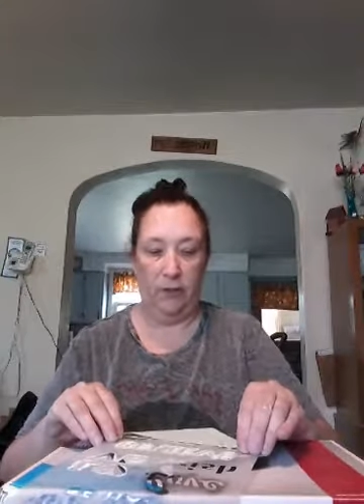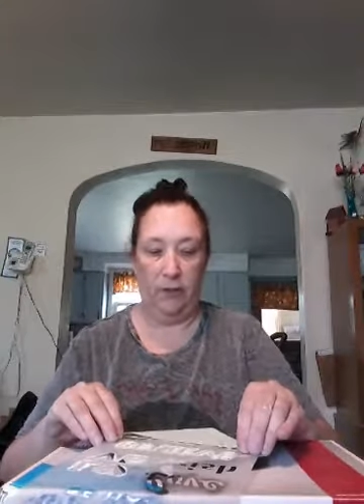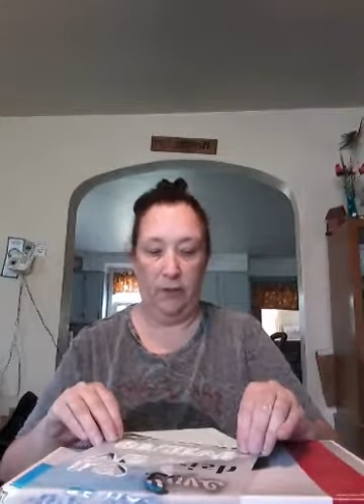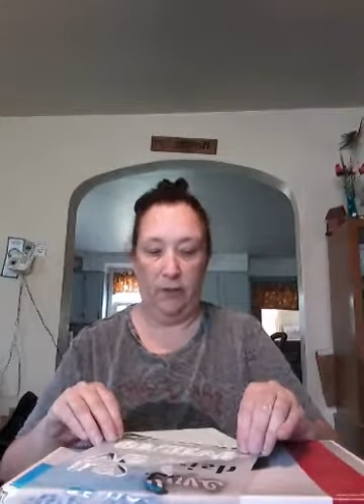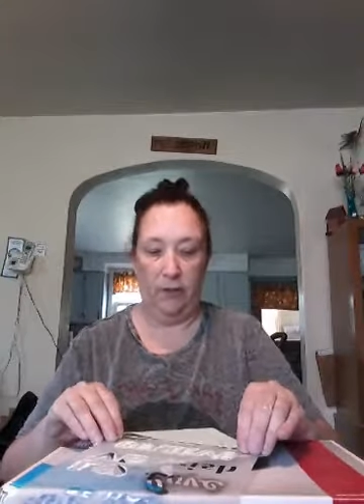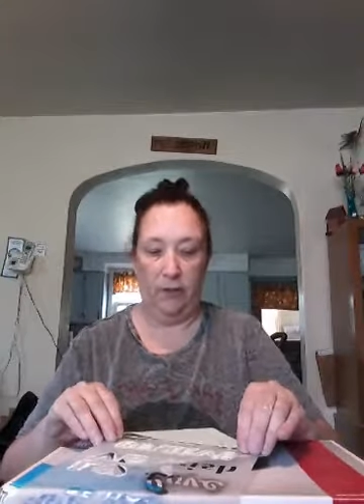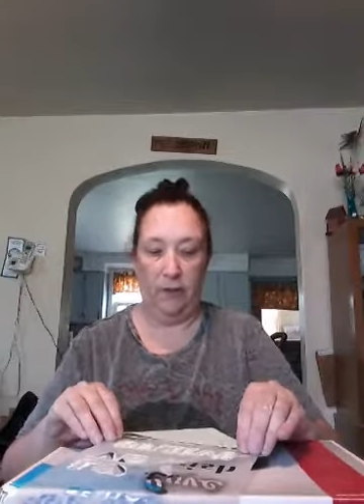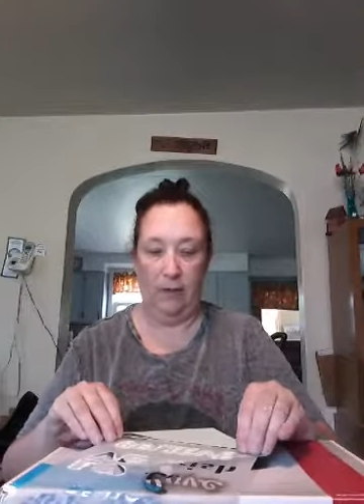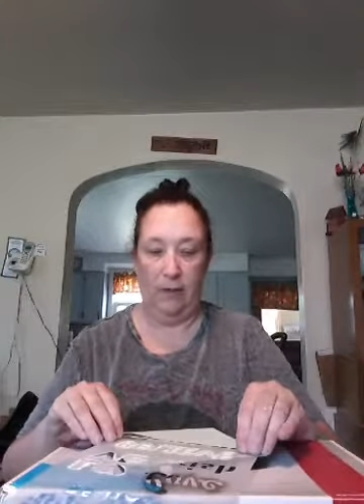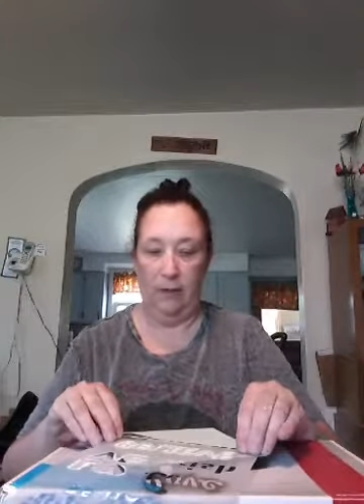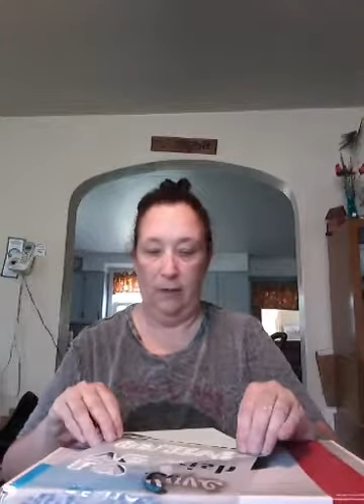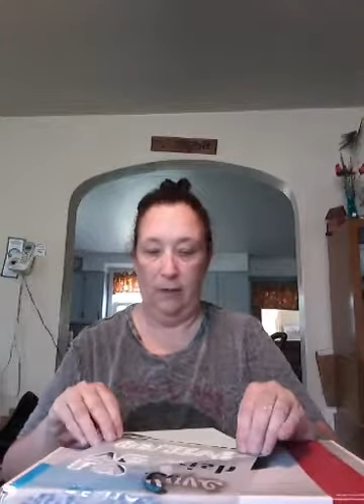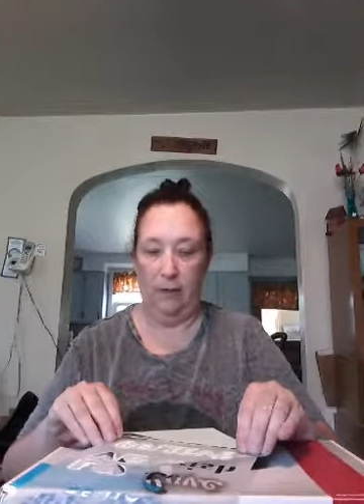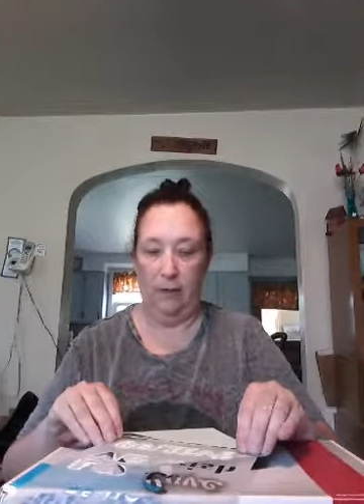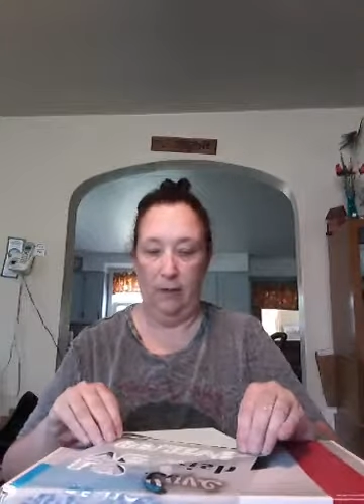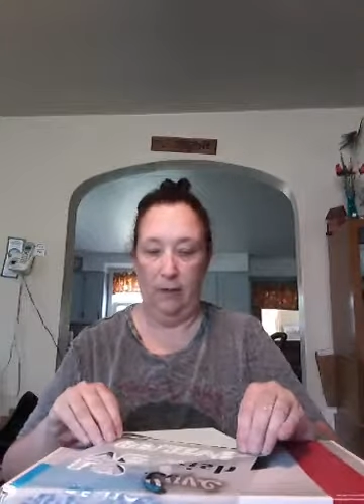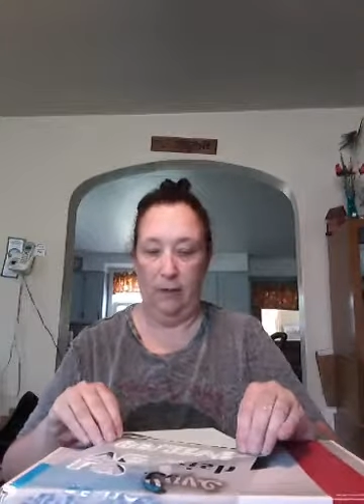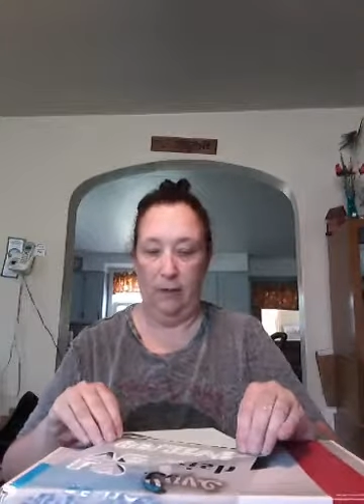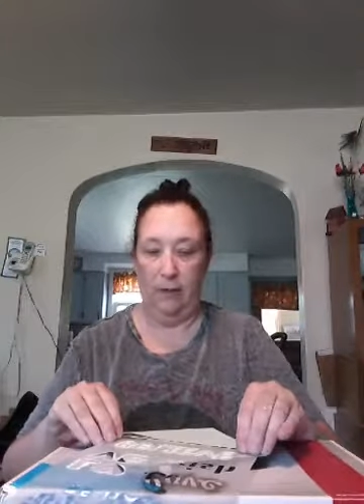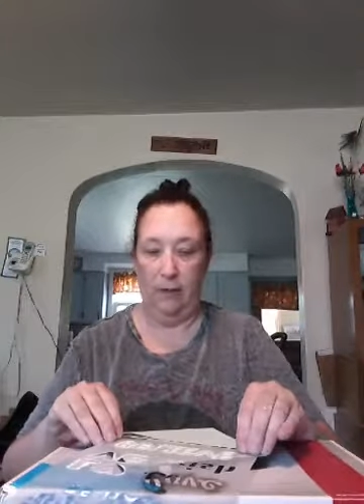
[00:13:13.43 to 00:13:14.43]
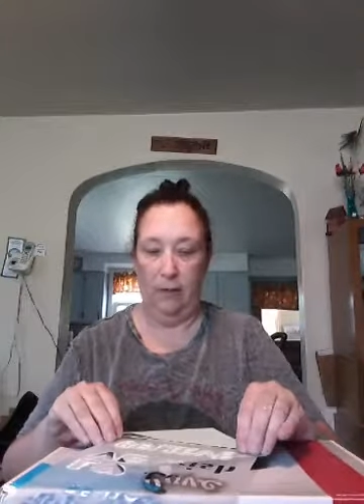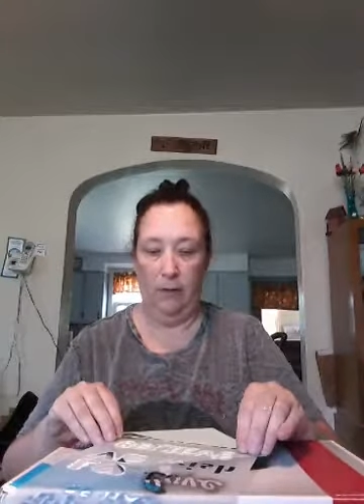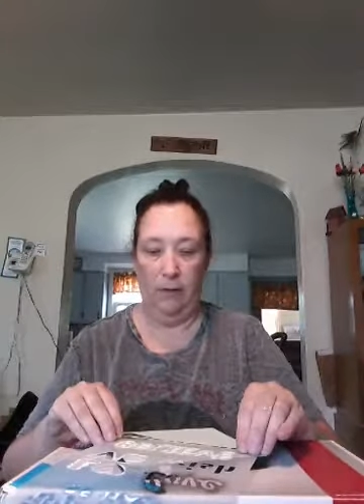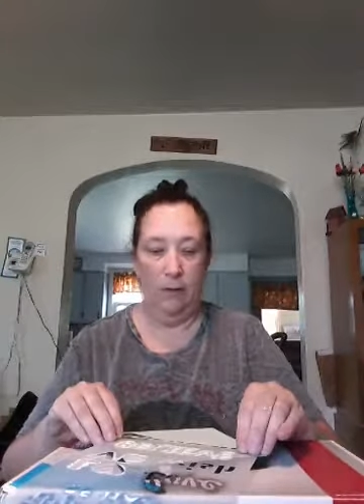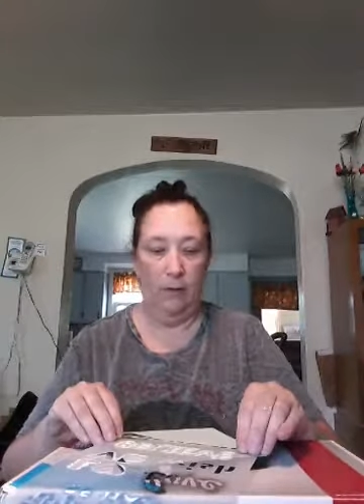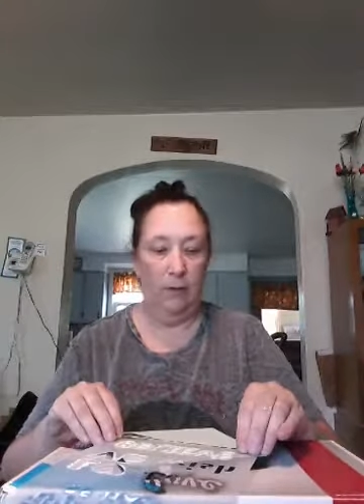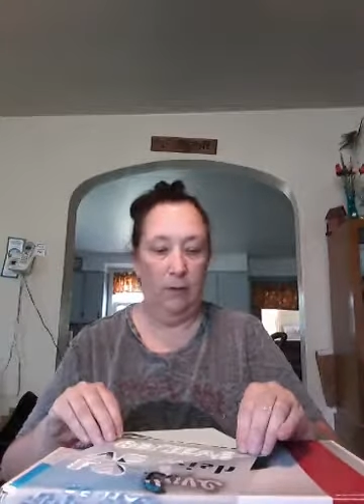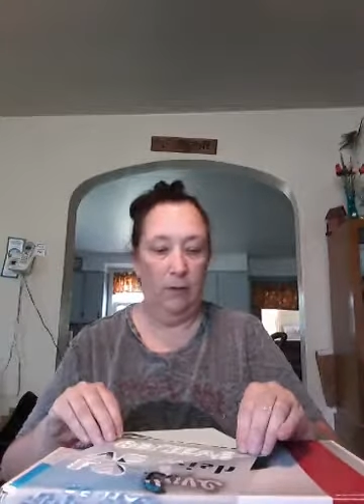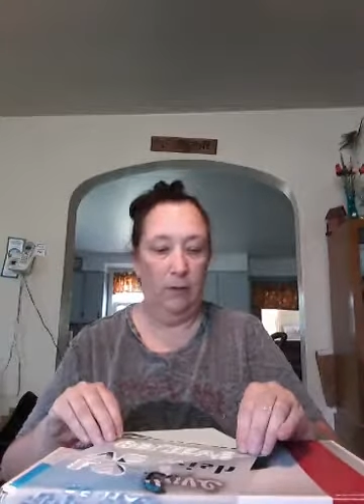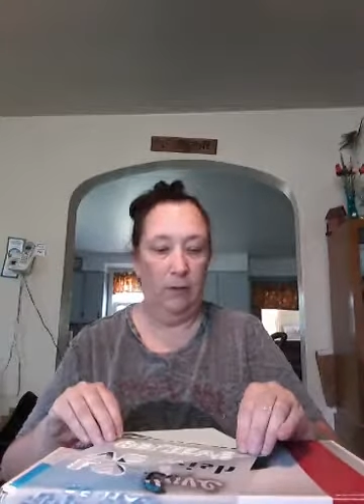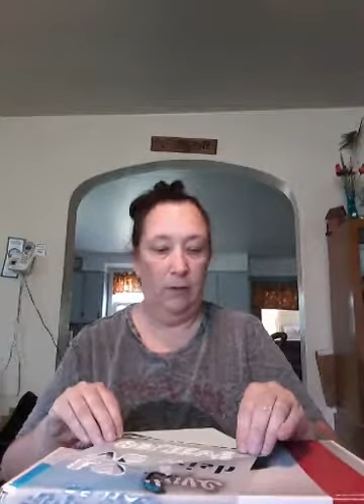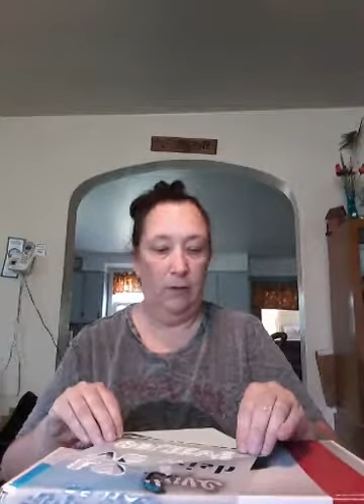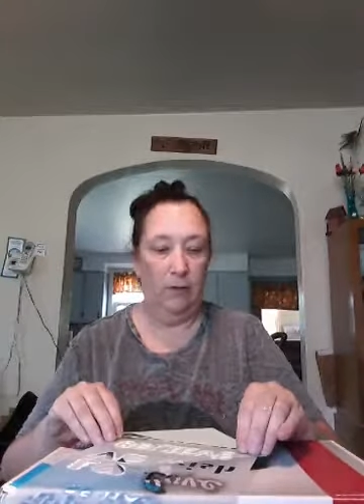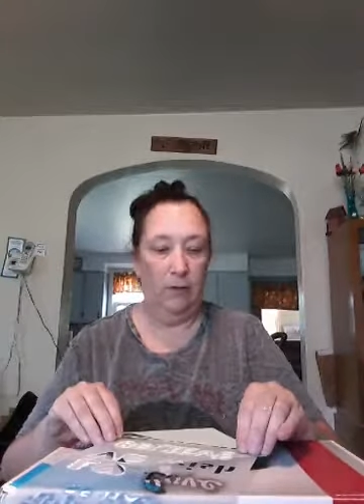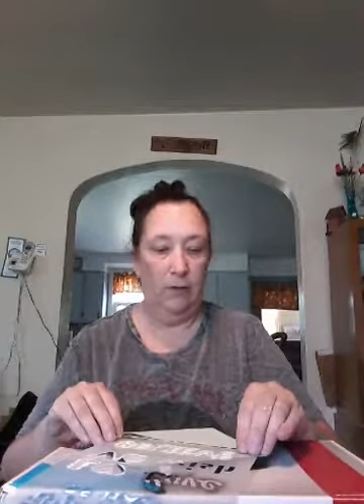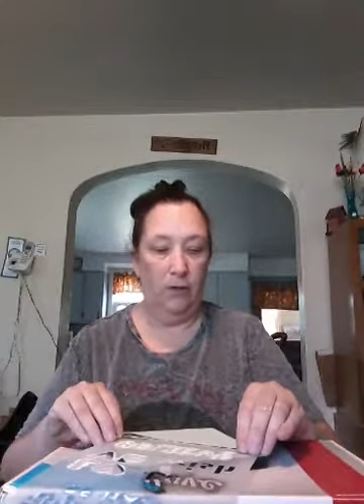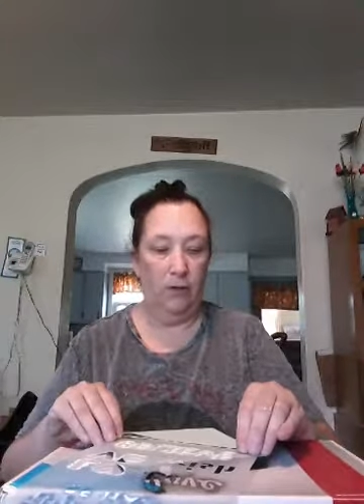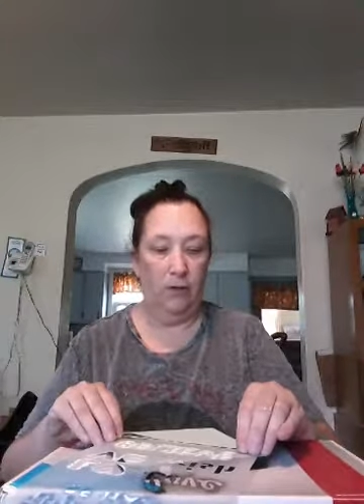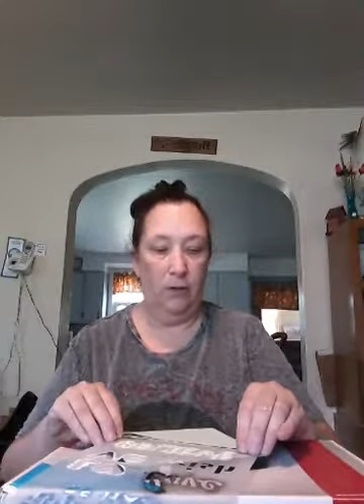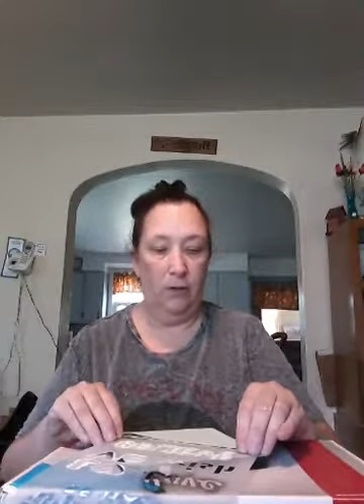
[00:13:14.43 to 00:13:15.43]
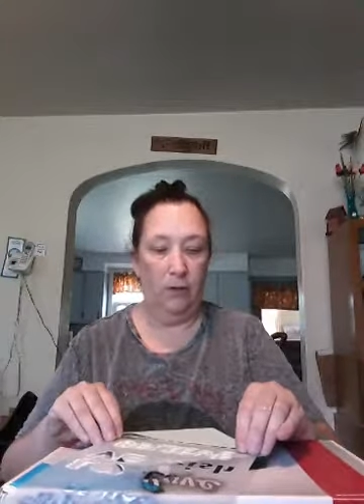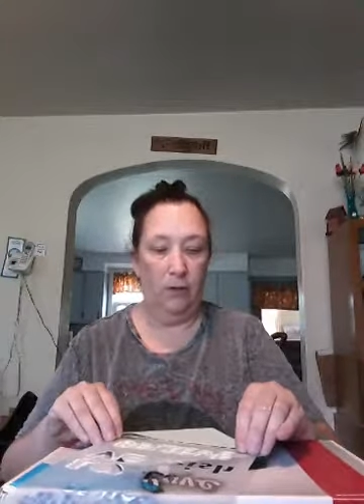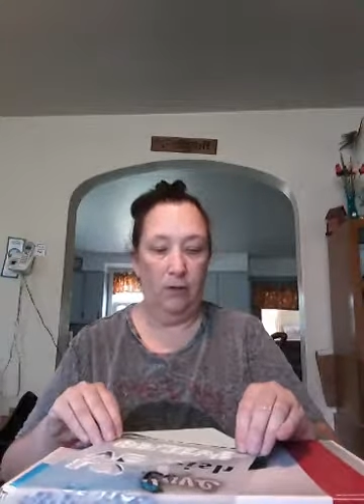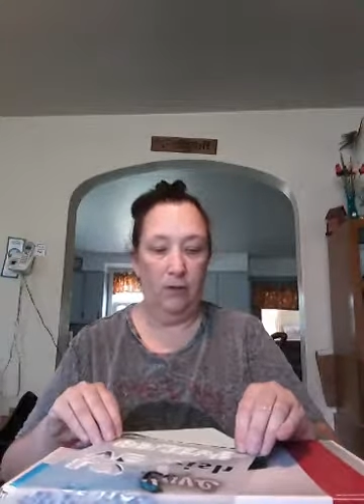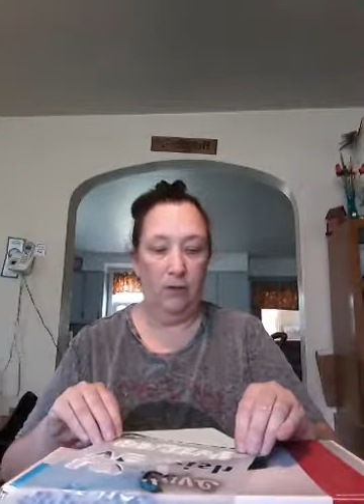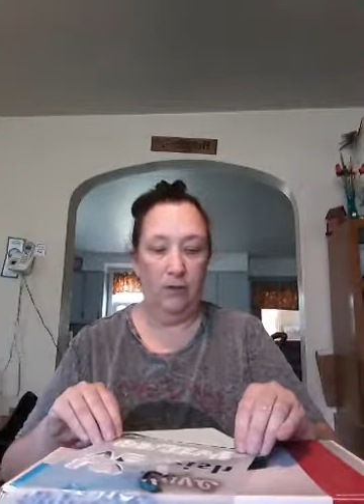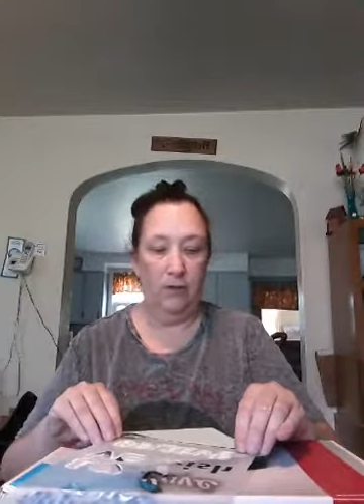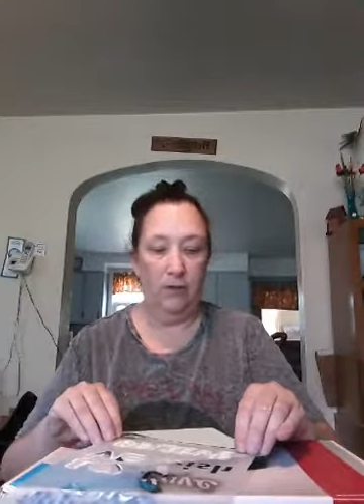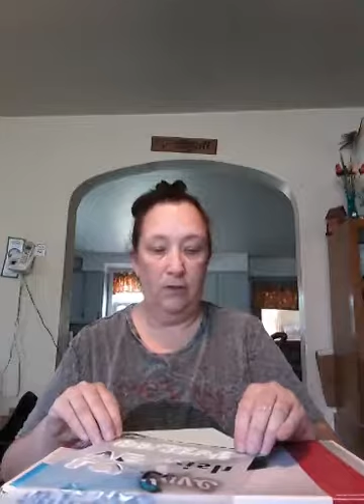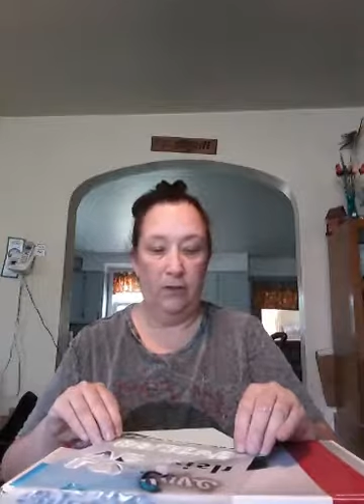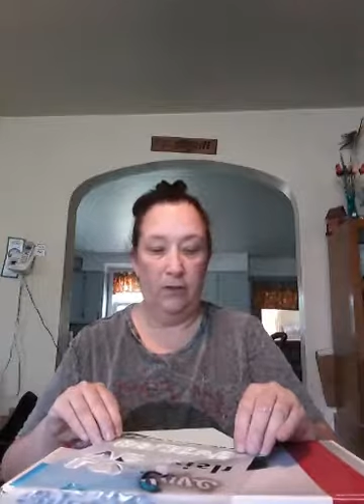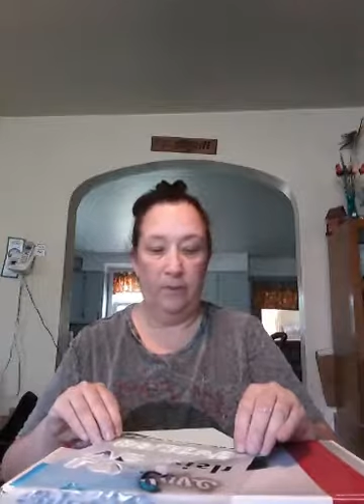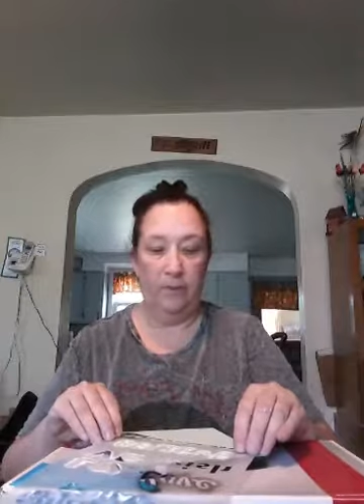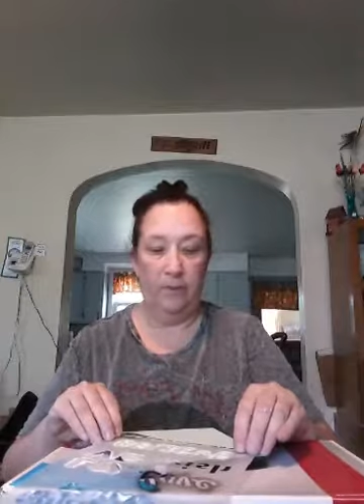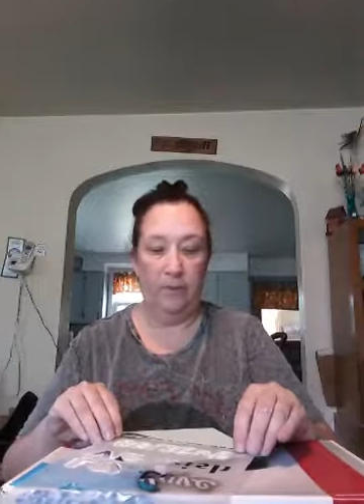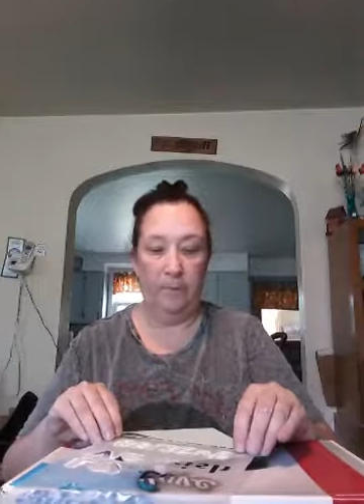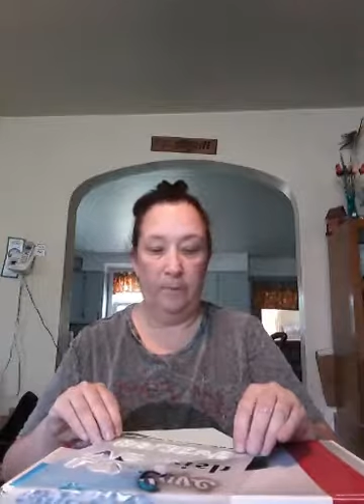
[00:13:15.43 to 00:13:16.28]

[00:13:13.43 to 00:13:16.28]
that the dog is,